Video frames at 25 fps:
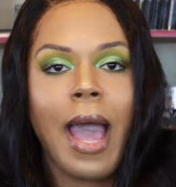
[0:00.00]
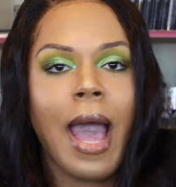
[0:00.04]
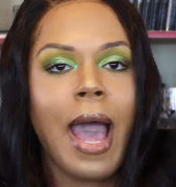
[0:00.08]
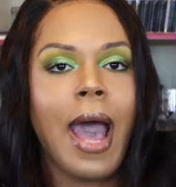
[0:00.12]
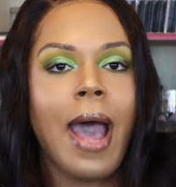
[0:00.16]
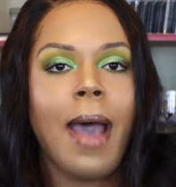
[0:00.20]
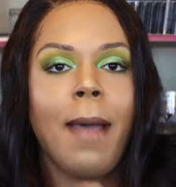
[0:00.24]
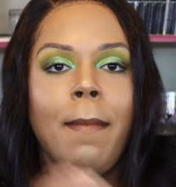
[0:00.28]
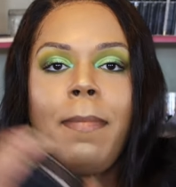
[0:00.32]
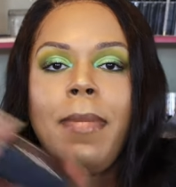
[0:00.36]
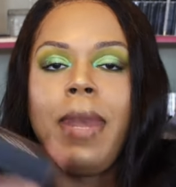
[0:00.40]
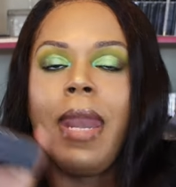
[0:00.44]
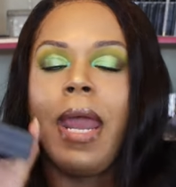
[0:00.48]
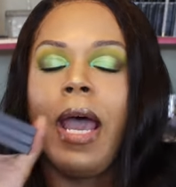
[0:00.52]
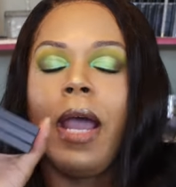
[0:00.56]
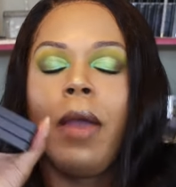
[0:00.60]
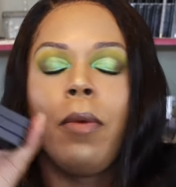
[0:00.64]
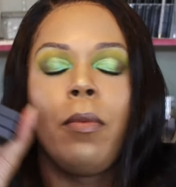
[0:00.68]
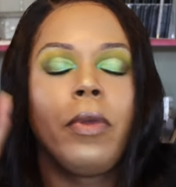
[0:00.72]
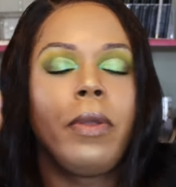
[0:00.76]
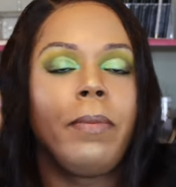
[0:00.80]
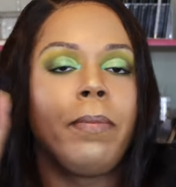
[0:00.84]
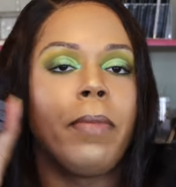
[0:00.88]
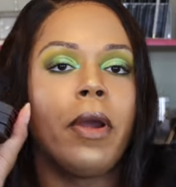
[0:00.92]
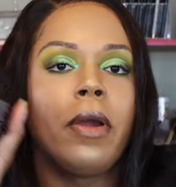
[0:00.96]
I'm
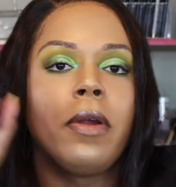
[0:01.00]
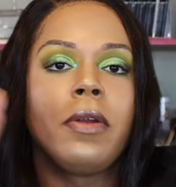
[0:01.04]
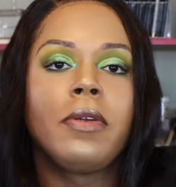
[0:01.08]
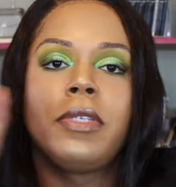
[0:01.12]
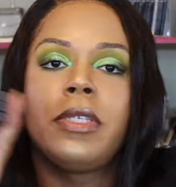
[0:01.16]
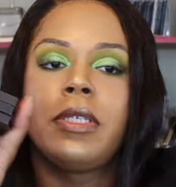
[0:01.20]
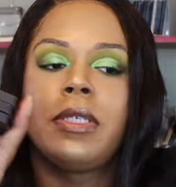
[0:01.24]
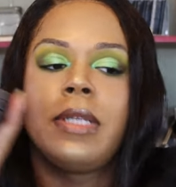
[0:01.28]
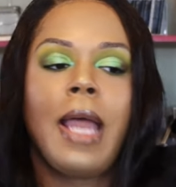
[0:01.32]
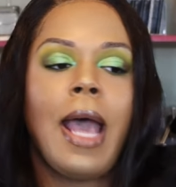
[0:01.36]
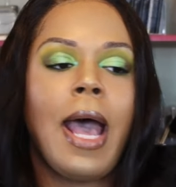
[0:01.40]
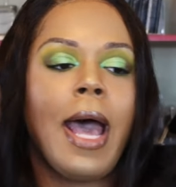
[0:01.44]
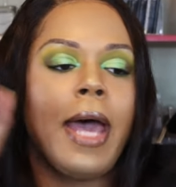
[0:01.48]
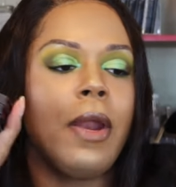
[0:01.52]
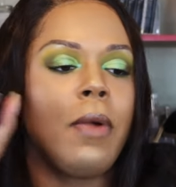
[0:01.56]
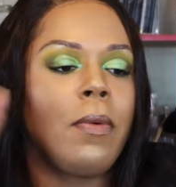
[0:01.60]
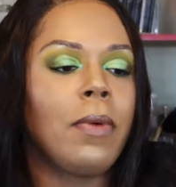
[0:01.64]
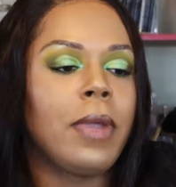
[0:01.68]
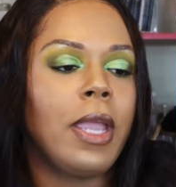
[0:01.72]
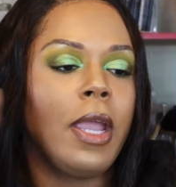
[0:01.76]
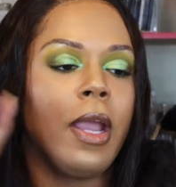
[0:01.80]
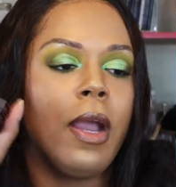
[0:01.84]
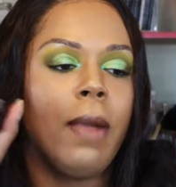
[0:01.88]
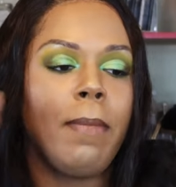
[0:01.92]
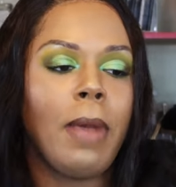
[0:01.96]
not repurchasing. I
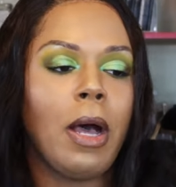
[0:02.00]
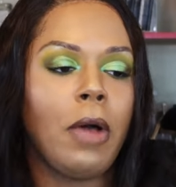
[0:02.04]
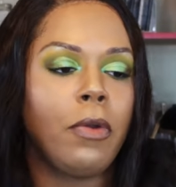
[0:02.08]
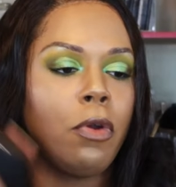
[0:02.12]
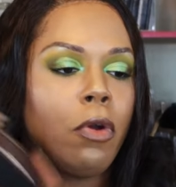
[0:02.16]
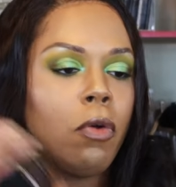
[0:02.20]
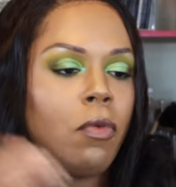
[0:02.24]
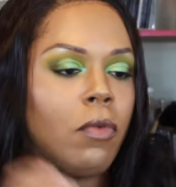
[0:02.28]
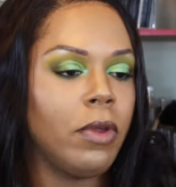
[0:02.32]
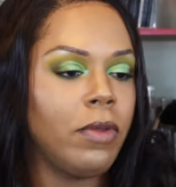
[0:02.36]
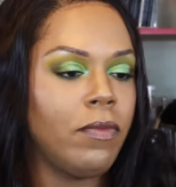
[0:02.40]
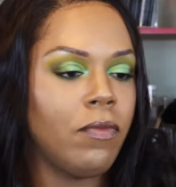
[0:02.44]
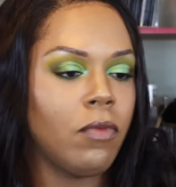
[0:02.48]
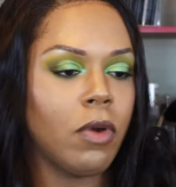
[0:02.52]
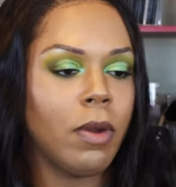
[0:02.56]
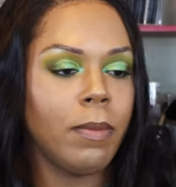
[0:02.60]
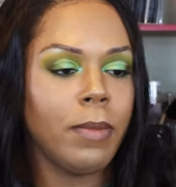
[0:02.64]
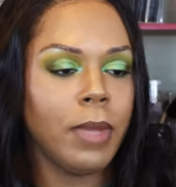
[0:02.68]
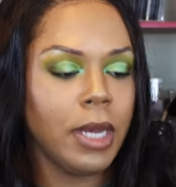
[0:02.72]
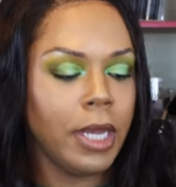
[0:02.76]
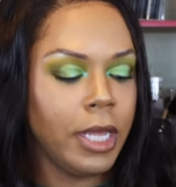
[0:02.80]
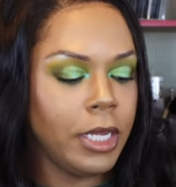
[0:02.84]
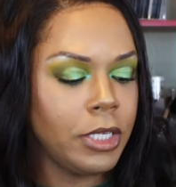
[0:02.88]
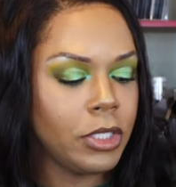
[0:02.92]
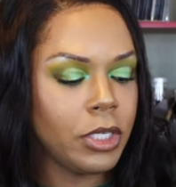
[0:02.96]
don't care about no
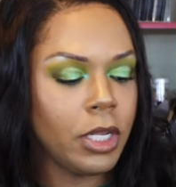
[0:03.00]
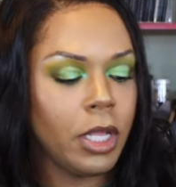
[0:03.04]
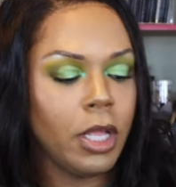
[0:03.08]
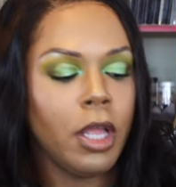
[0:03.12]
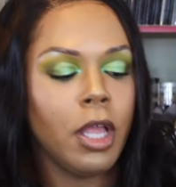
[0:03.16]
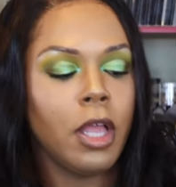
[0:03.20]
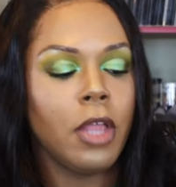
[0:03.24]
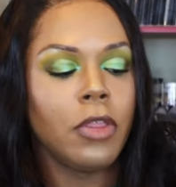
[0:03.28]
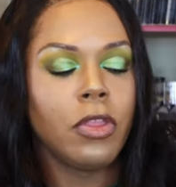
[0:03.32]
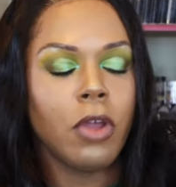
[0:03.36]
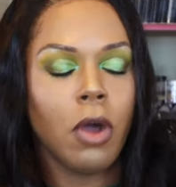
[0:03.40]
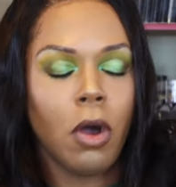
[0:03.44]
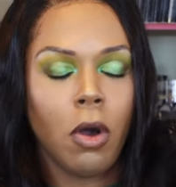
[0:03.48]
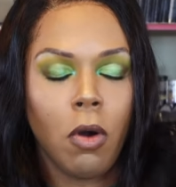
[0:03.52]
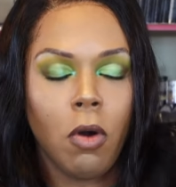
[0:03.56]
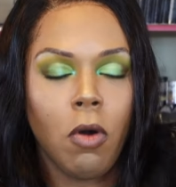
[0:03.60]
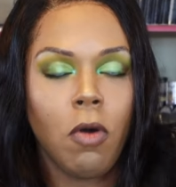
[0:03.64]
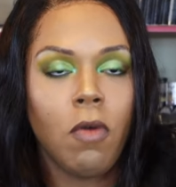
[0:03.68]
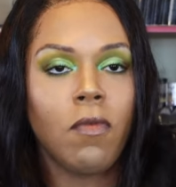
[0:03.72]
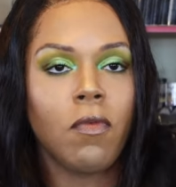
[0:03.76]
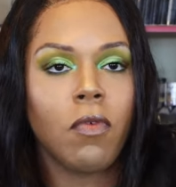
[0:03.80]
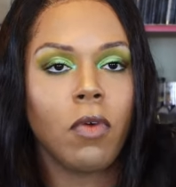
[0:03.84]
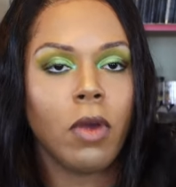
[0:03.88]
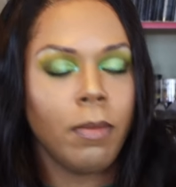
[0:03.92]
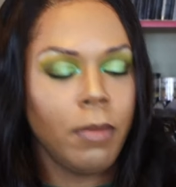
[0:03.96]
reformulation. The
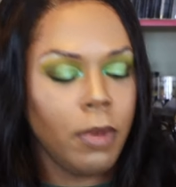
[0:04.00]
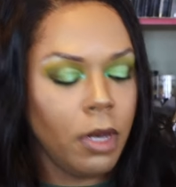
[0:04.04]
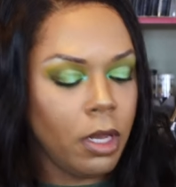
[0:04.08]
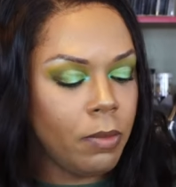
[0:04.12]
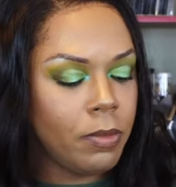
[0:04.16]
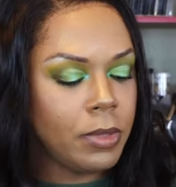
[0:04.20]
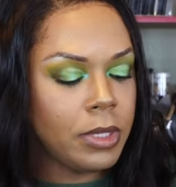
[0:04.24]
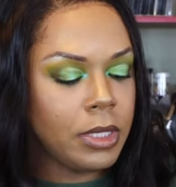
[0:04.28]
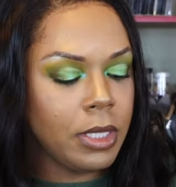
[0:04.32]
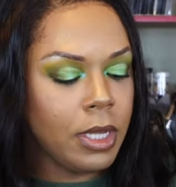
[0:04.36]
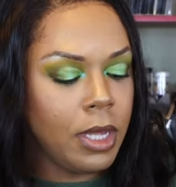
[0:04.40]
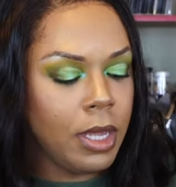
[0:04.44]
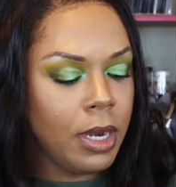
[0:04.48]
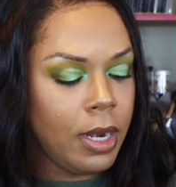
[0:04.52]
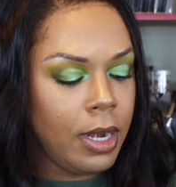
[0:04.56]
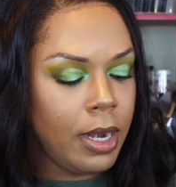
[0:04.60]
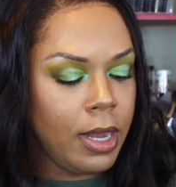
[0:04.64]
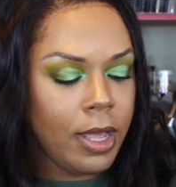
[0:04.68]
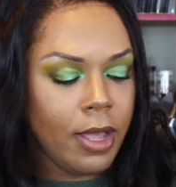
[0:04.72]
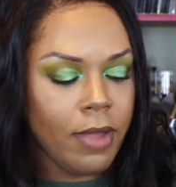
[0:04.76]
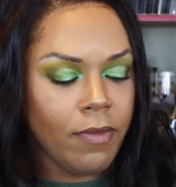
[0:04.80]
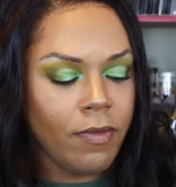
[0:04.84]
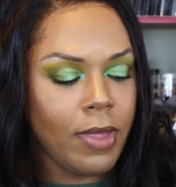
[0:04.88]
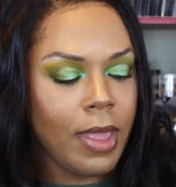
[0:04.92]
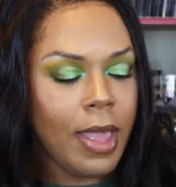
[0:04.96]
old formula was good
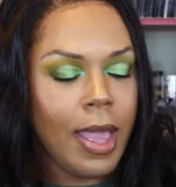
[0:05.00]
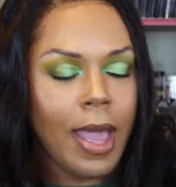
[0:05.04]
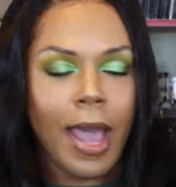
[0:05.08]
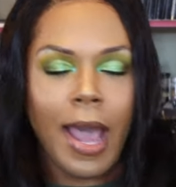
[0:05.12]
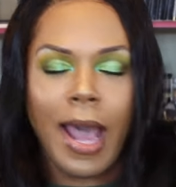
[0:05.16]
enough.